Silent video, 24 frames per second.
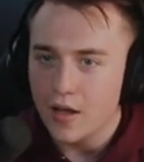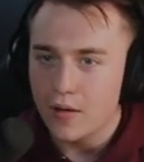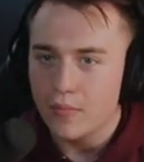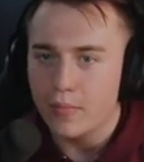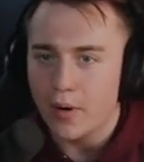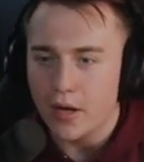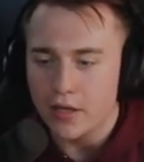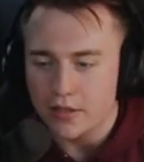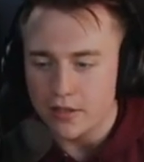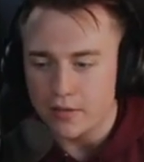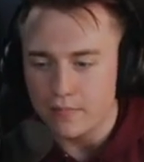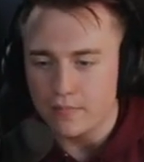
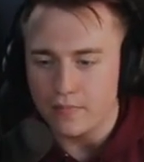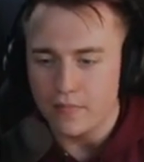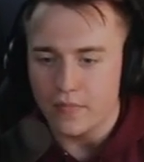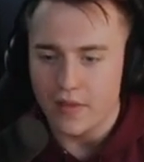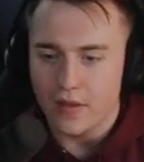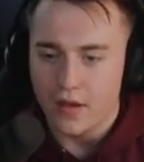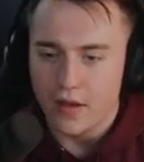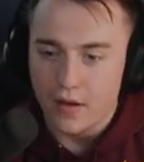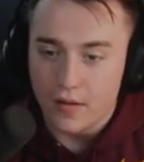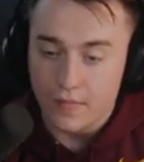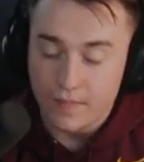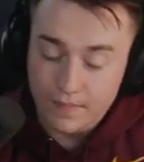bye Tim.
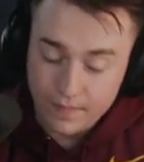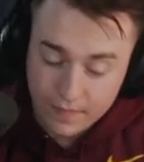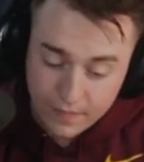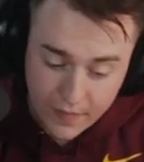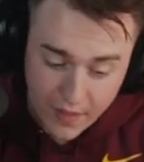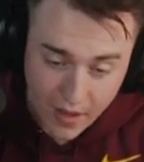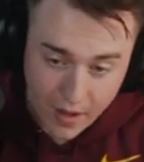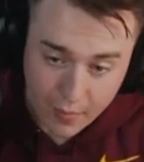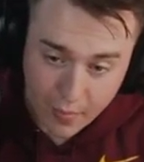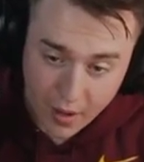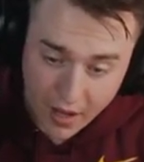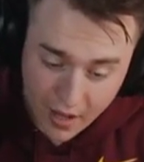Bye.
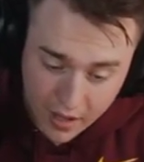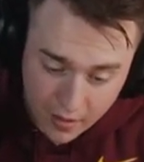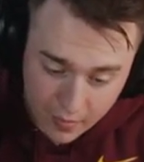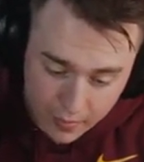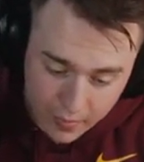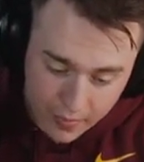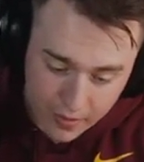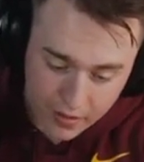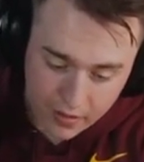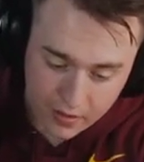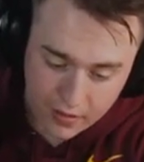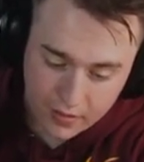And bye.
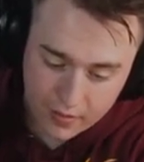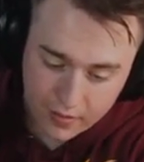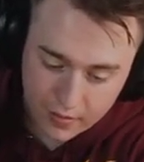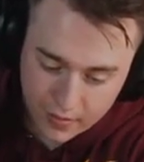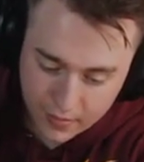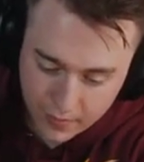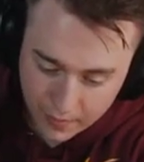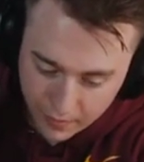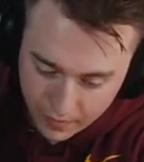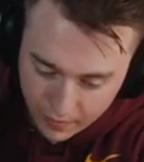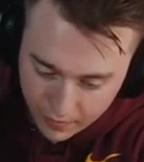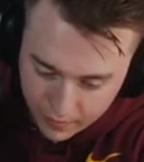Right, bye
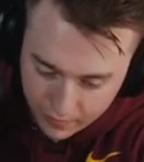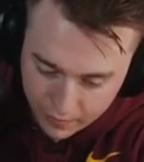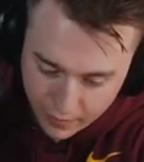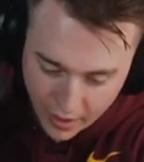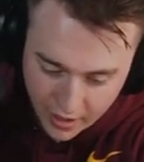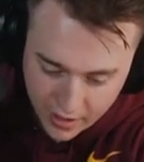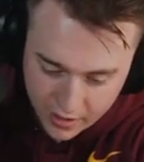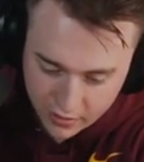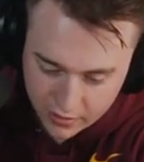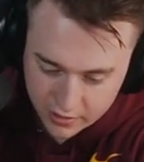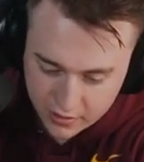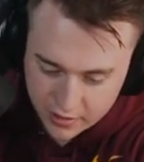Daws.
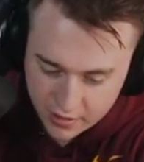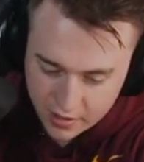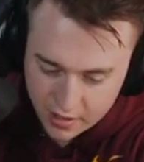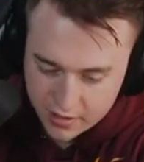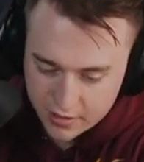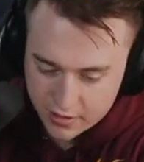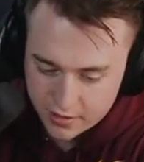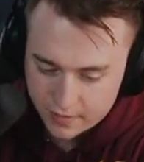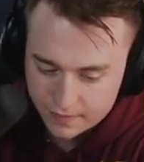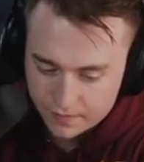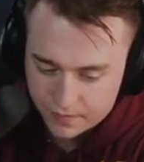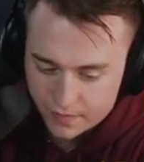Bye Nerd
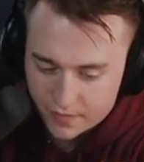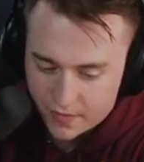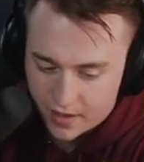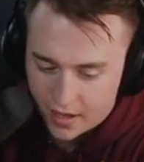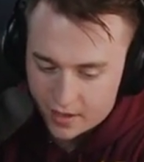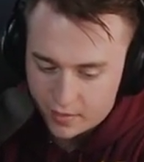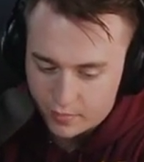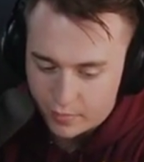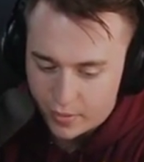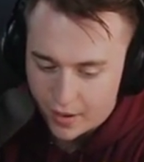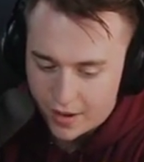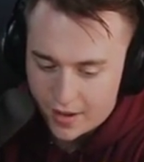Sauce. And bye.